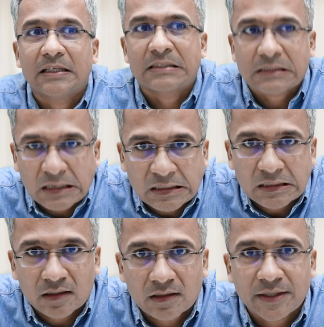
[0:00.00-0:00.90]
is
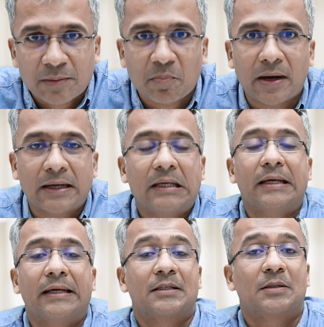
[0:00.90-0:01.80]
conducted by
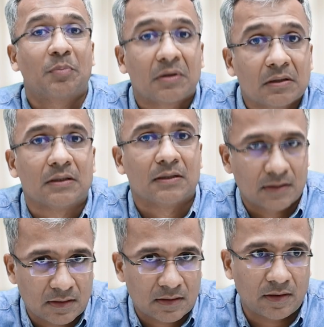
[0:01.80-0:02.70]

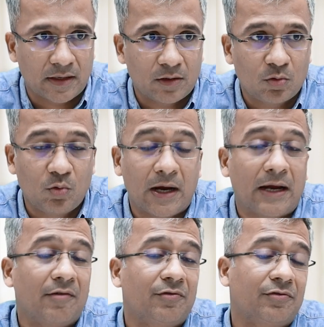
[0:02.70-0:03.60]
experts, right, who
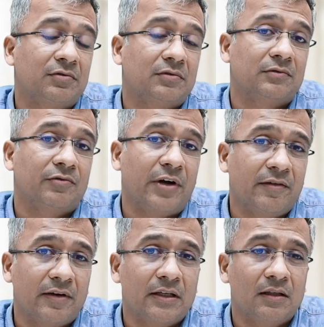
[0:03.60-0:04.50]
have
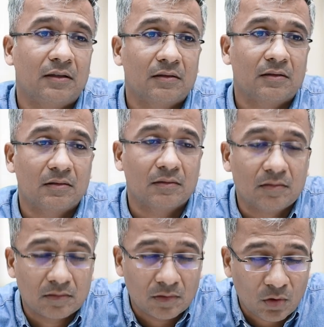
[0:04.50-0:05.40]
very
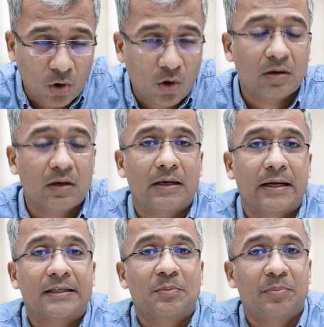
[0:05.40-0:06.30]
long
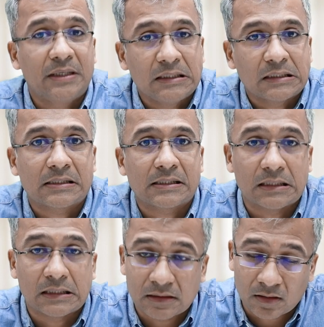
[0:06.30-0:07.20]
experience
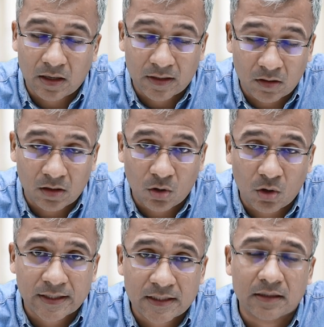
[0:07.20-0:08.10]
in
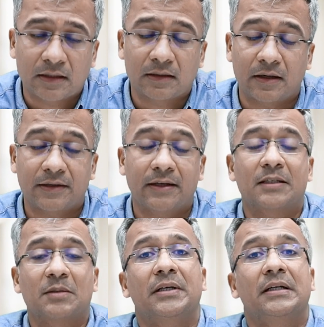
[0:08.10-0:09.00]
career
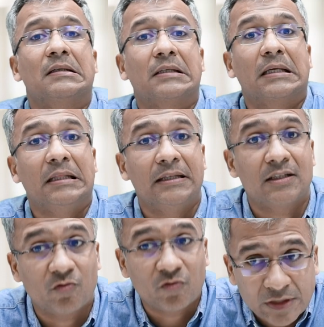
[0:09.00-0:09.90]
experience in
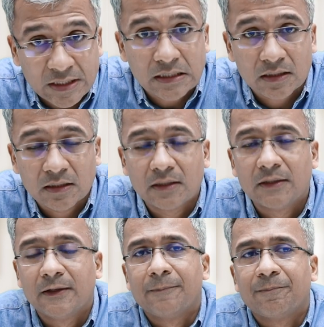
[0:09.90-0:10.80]
this field,
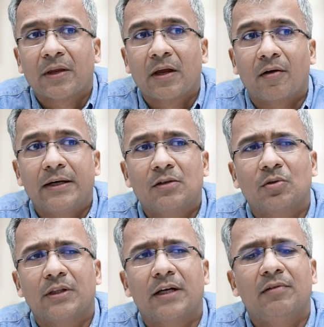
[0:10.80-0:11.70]
right? So
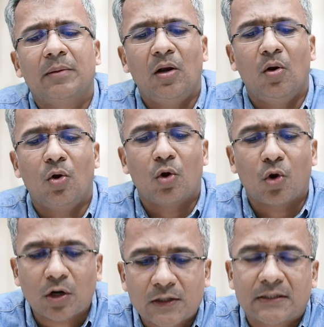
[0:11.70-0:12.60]
there will be
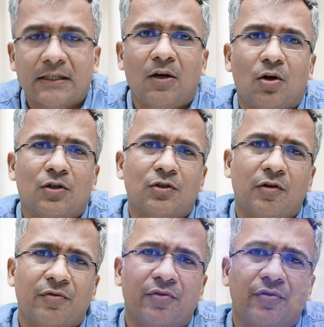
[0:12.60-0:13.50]
lots and lots of